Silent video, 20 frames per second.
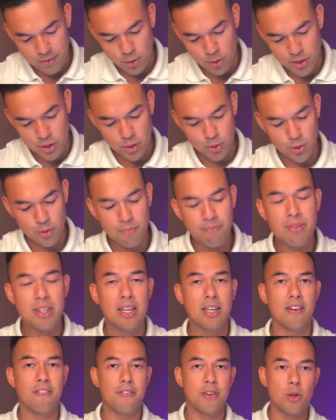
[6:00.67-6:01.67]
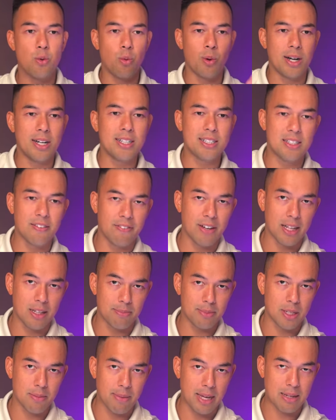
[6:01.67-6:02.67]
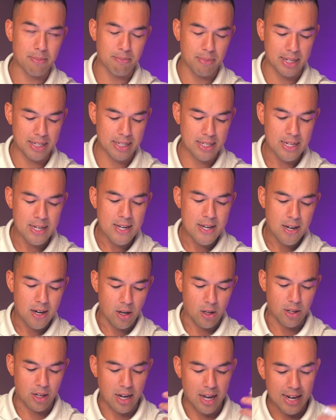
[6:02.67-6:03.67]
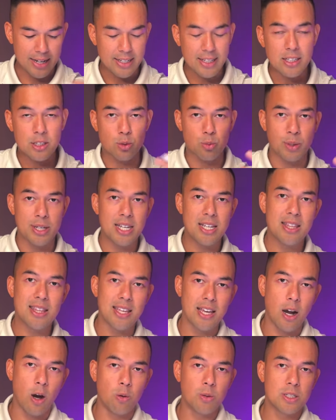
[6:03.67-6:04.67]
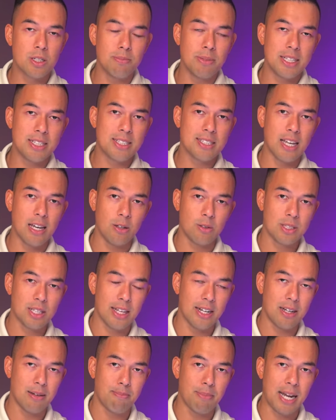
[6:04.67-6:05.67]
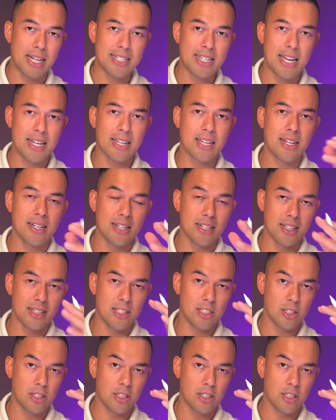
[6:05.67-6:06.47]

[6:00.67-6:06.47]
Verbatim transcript: for you if you want to develop to make money online is read The Ultimate Sales Letter by Dan Kennedy.